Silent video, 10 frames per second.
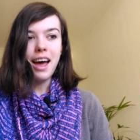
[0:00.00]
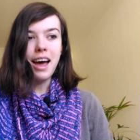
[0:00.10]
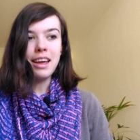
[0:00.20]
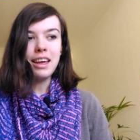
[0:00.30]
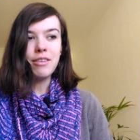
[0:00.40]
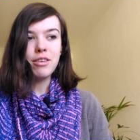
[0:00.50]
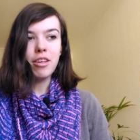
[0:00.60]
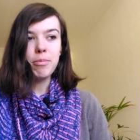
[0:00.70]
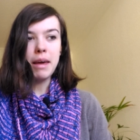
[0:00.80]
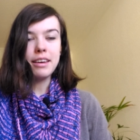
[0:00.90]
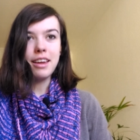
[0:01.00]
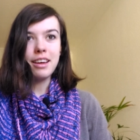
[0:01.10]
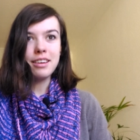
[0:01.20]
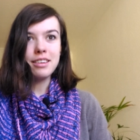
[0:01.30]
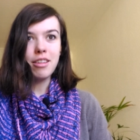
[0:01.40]
I was
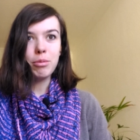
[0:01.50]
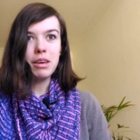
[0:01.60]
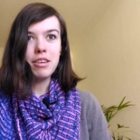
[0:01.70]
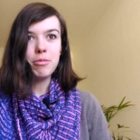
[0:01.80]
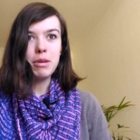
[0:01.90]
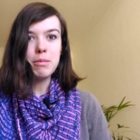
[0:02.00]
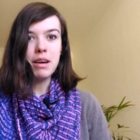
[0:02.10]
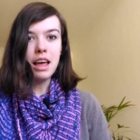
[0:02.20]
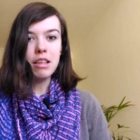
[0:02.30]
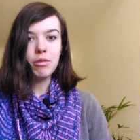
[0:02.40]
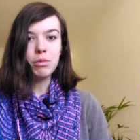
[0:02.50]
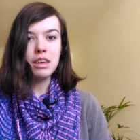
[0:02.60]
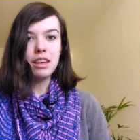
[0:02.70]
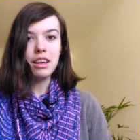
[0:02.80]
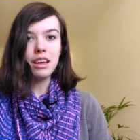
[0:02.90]
expecting this week to be my last
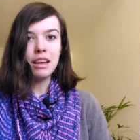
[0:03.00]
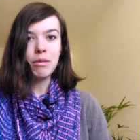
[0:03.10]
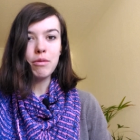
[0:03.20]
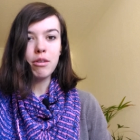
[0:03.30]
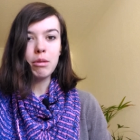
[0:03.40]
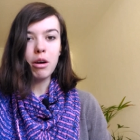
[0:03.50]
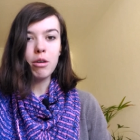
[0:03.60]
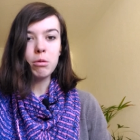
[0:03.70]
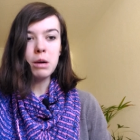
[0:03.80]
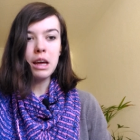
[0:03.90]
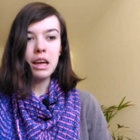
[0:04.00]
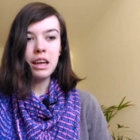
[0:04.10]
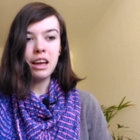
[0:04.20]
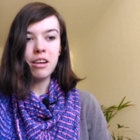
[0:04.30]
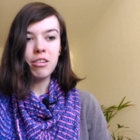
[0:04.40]
week eh, before we go
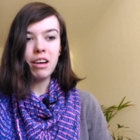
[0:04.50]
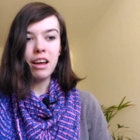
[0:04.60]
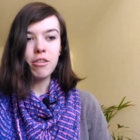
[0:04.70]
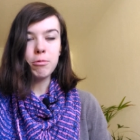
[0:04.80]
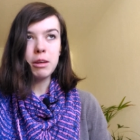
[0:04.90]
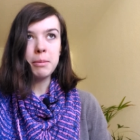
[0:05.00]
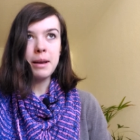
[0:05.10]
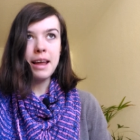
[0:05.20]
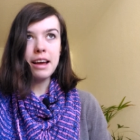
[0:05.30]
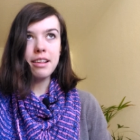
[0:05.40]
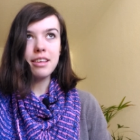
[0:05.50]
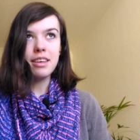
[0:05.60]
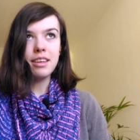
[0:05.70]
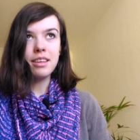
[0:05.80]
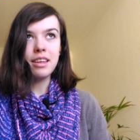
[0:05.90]
away and to kind of be
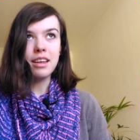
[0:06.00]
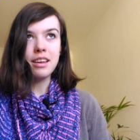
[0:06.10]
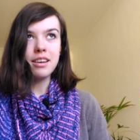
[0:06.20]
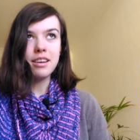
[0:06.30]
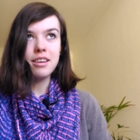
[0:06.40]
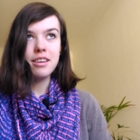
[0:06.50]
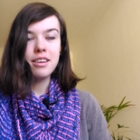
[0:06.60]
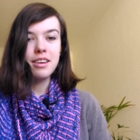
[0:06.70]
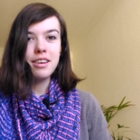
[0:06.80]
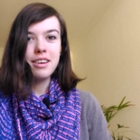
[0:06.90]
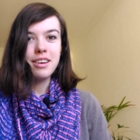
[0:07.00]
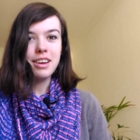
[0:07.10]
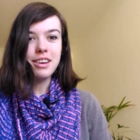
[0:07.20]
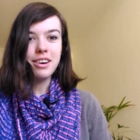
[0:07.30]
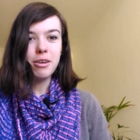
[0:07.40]
relaxing and,
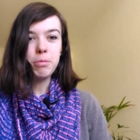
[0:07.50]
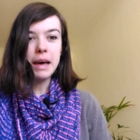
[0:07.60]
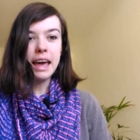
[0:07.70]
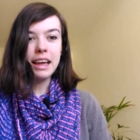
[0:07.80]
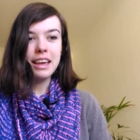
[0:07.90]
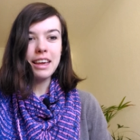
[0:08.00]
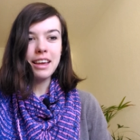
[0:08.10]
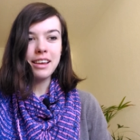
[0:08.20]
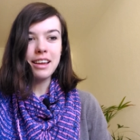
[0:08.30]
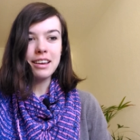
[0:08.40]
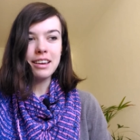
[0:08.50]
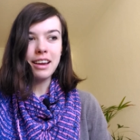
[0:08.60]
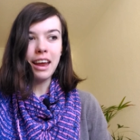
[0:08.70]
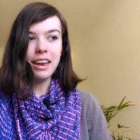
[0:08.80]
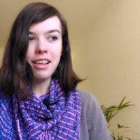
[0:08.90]
you know, packing and
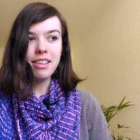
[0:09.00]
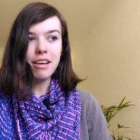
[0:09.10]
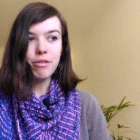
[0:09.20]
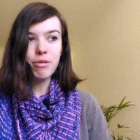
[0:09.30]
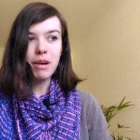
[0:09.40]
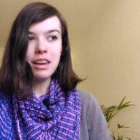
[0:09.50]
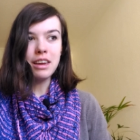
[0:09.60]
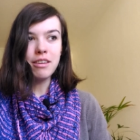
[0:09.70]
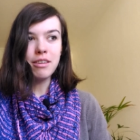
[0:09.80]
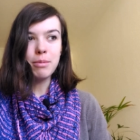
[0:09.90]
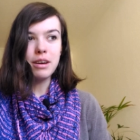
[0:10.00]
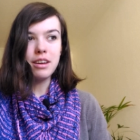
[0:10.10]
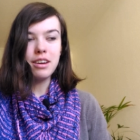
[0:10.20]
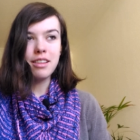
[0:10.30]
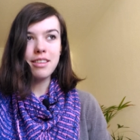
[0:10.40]
getting stuff ready.
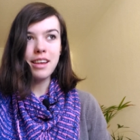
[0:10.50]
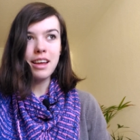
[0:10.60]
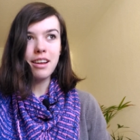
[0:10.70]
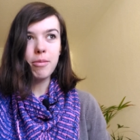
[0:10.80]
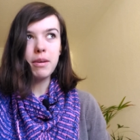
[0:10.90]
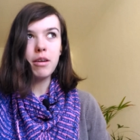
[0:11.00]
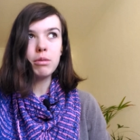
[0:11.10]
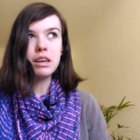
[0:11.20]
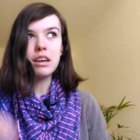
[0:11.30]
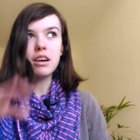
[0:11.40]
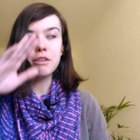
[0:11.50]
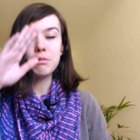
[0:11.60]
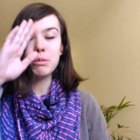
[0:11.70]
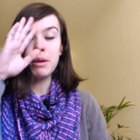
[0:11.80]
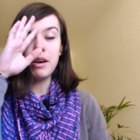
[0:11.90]
But instead, it's been a week of
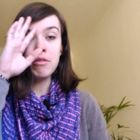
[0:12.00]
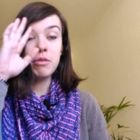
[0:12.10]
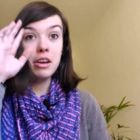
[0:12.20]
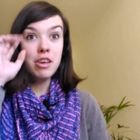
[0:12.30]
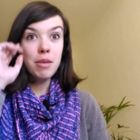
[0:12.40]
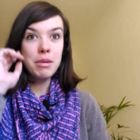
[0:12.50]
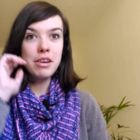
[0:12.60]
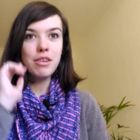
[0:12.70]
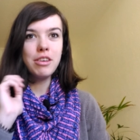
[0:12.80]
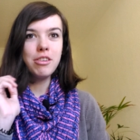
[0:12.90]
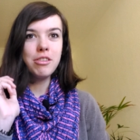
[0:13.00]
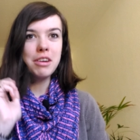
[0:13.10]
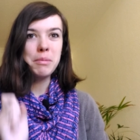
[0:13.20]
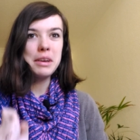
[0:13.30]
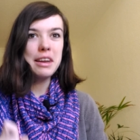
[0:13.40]
preparing for a job interview
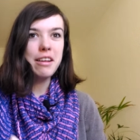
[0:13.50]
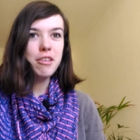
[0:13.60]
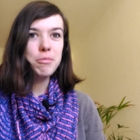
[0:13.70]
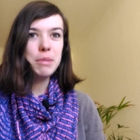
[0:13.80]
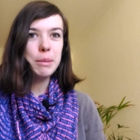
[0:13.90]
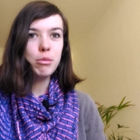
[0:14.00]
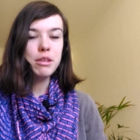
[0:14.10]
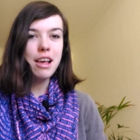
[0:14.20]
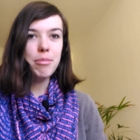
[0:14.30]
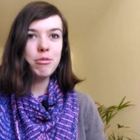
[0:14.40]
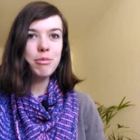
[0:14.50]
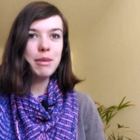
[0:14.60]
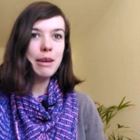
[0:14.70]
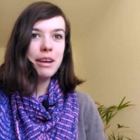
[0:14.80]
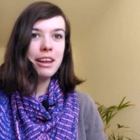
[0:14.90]
and meeting lots of people, which has been
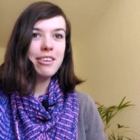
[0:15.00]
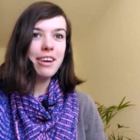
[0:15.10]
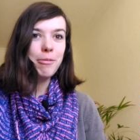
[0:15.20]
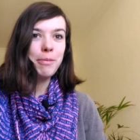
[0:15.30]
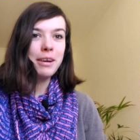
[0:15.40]
really, really great.